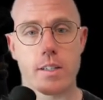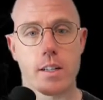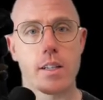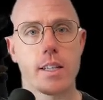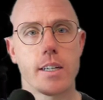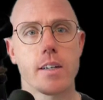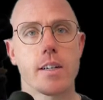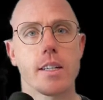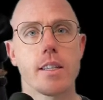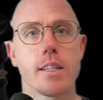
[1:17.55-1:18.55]
Let's
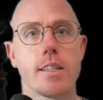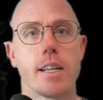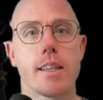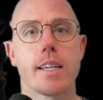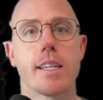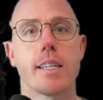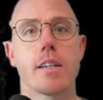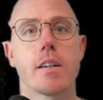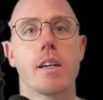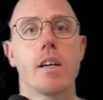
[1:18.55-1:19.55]
clear and list anything in
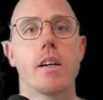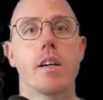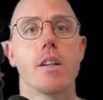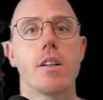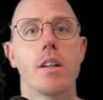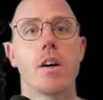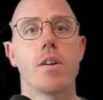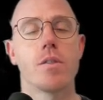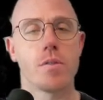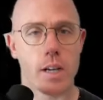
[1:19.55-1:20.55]
here.
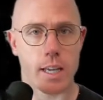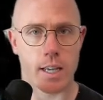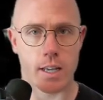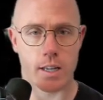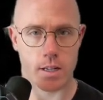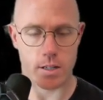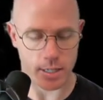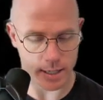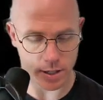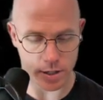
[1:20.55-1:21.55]
No, and
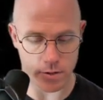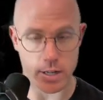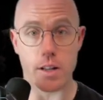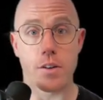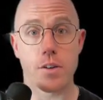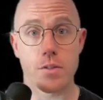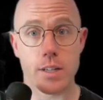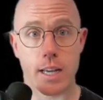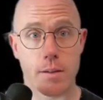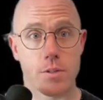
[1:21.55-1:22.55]
let's actually create a new
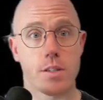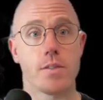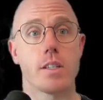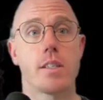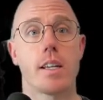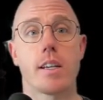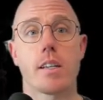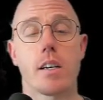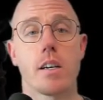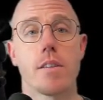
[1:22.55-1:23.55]
tab just for the sake
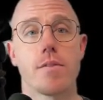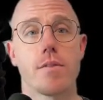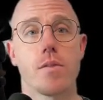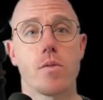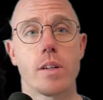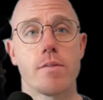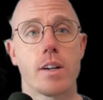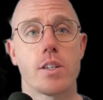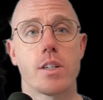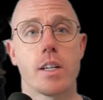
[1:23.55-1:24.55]
of
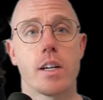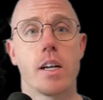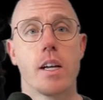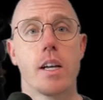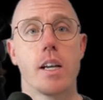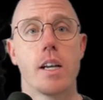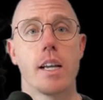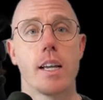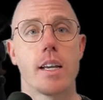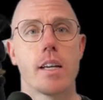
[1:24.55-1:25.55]
refreshing.
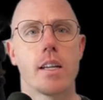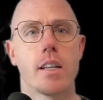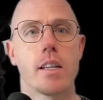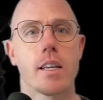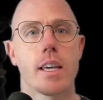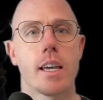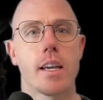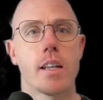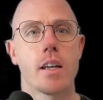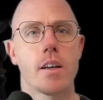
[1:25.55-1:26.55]
And
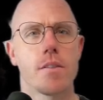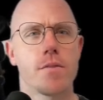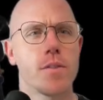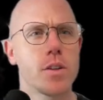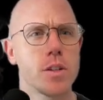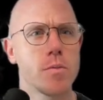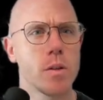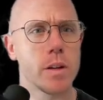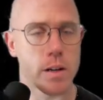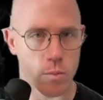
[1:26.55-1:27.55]
Cana version, what
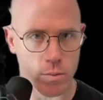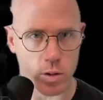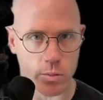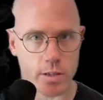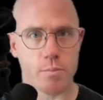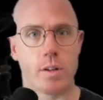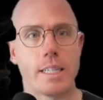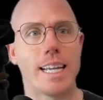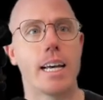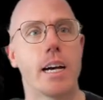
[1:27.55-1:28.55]
do we got?
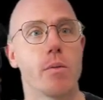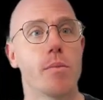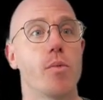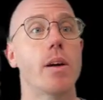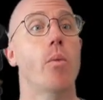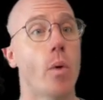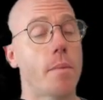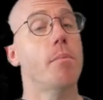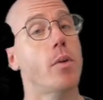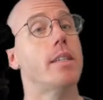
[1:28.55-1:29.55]

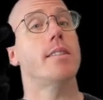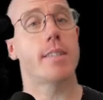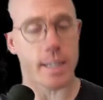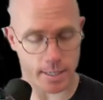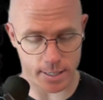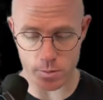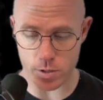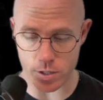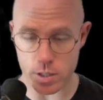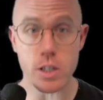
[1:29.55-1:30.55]
1.1.6,
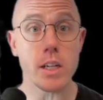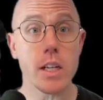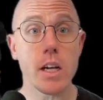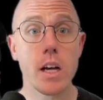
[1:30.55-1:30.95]
which is good.